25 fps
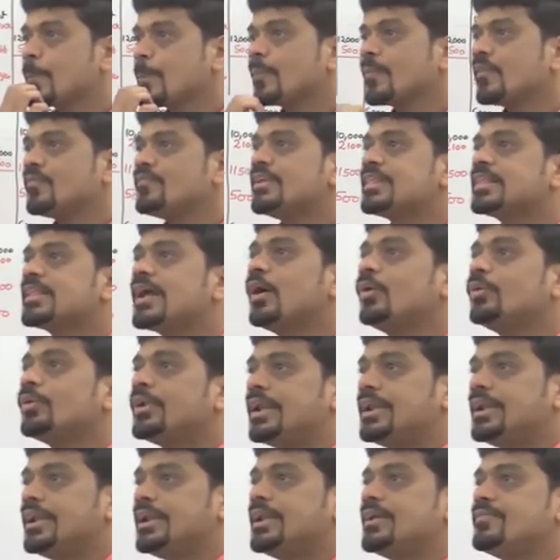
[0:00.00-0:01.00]
Without
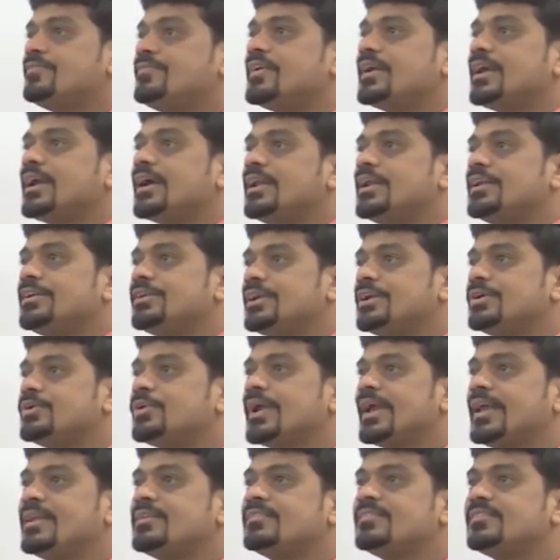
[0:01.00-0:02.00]
any difficulty, you
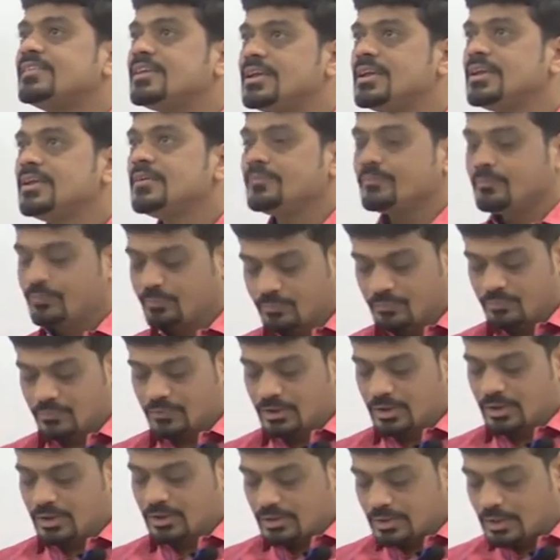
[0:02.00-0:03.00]
can see
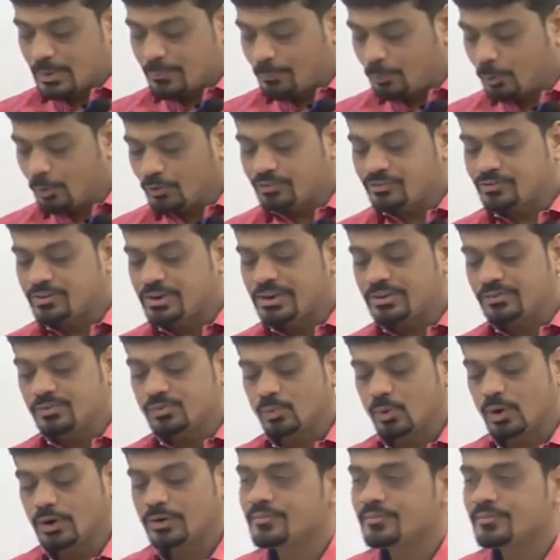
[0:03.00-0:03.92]
the postings what we